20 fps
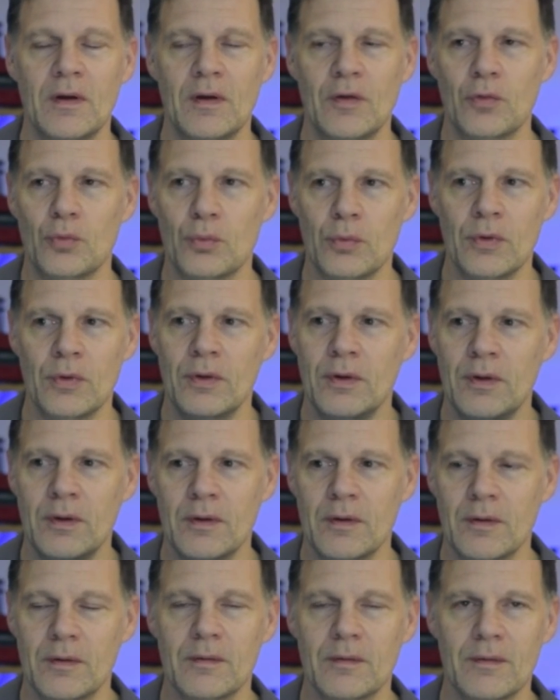really
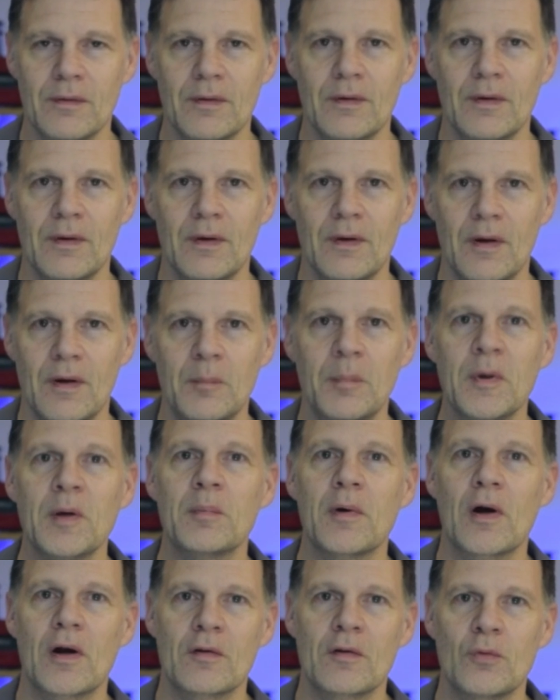a
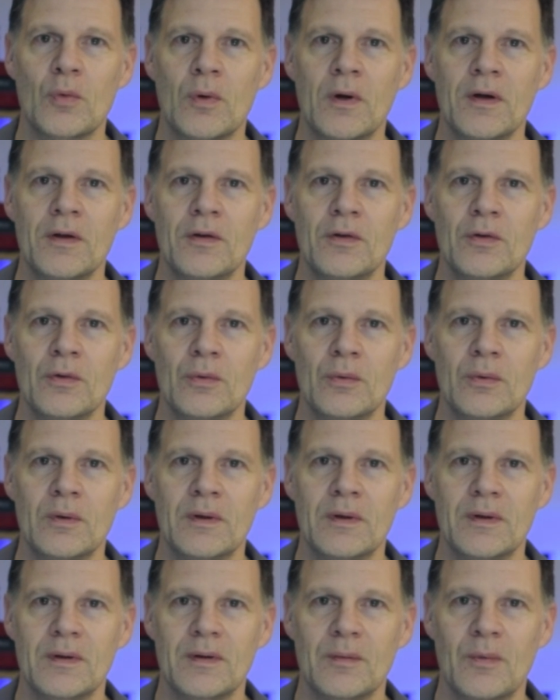big part of why I
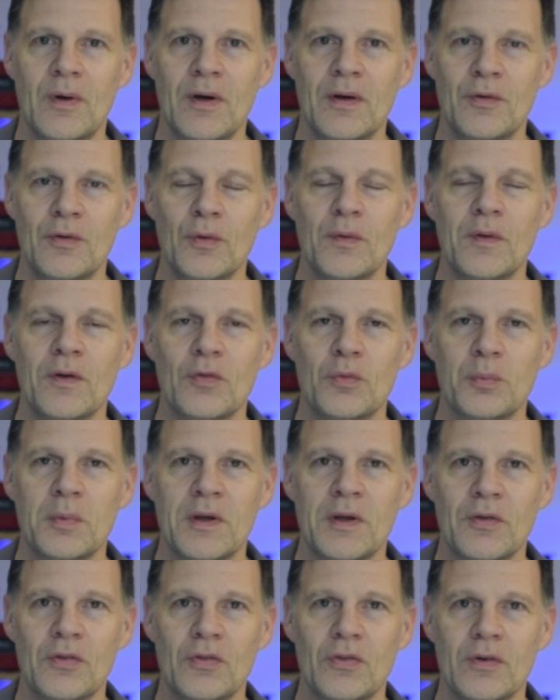do this,
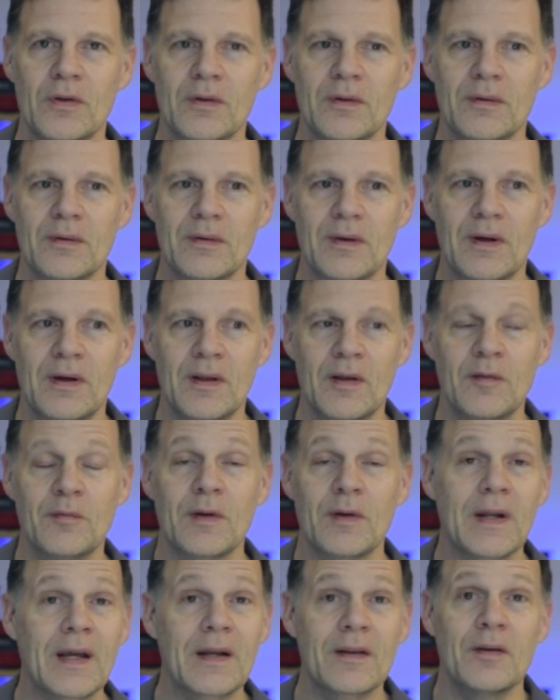because I love
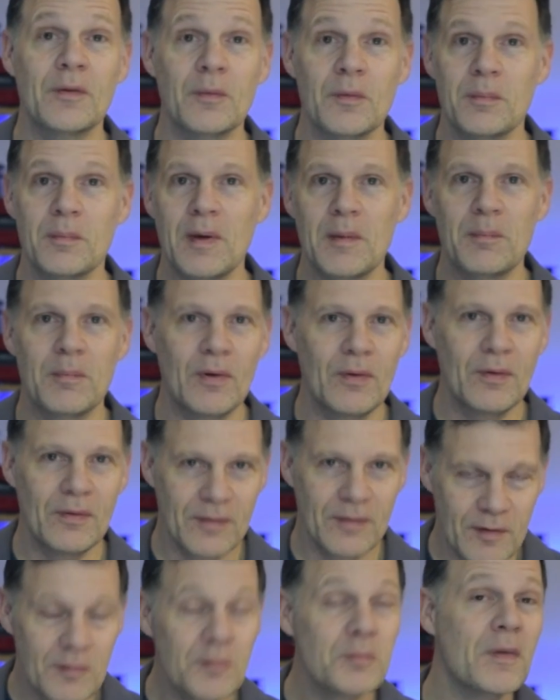connecting with people,
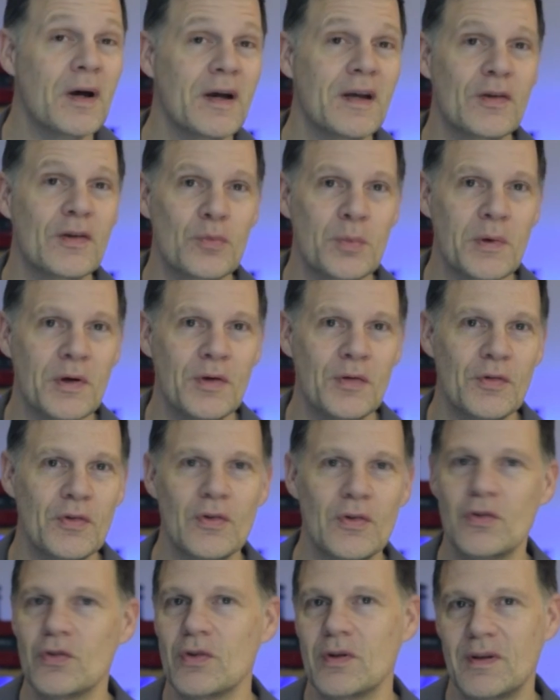giving my
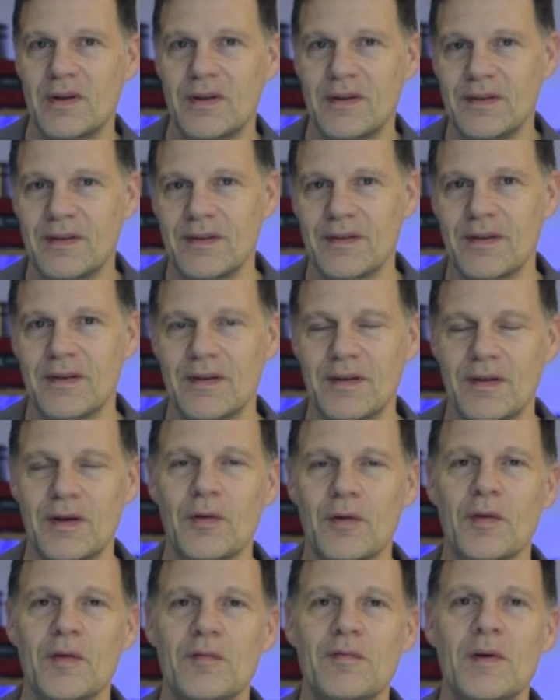experiences, and
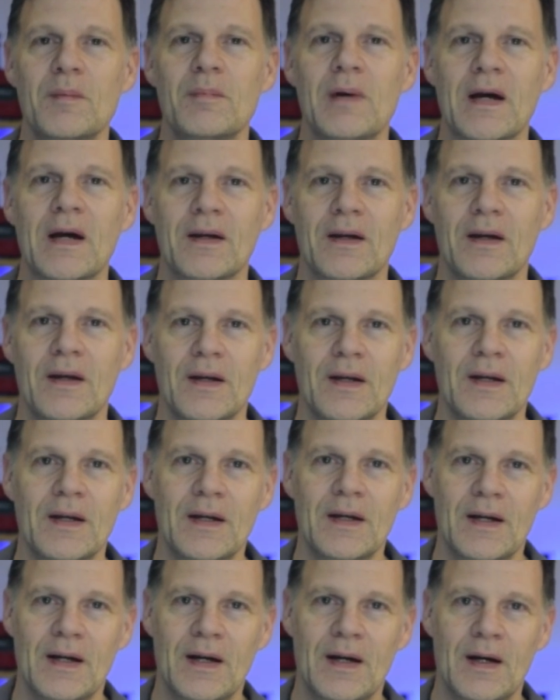hearing the feedback.
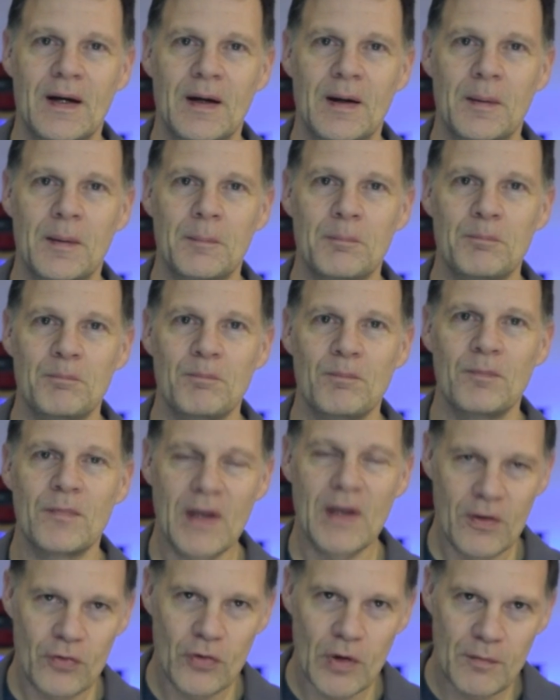
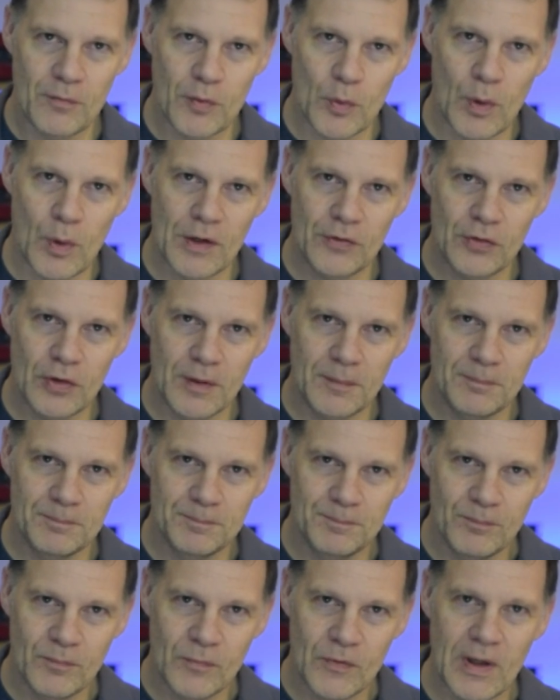Thanks again for watching.
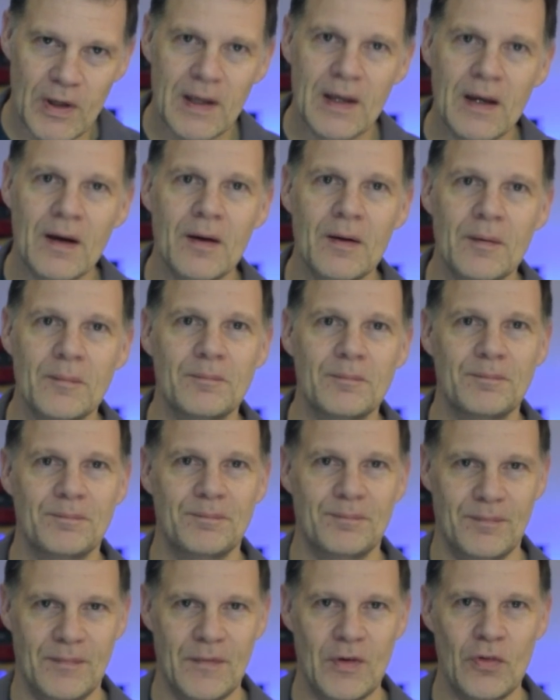Take care.
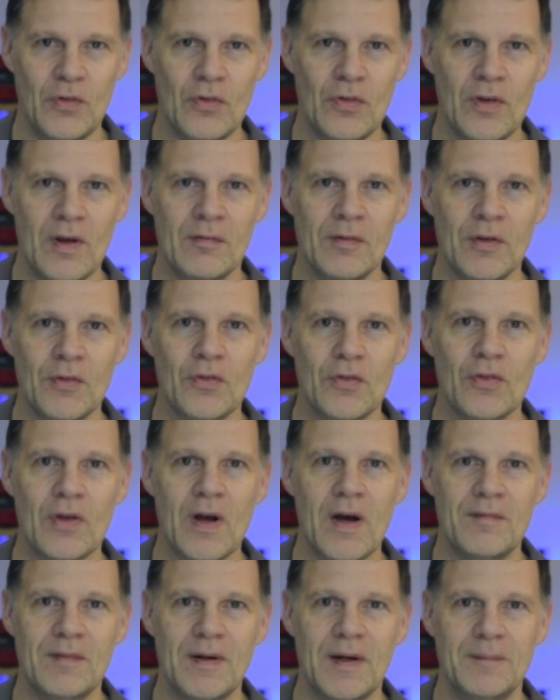This is Dave Listens to
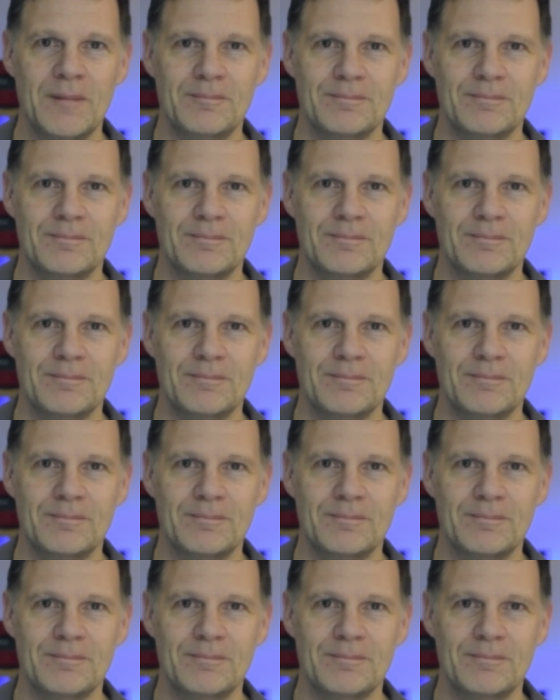Hi-Fi.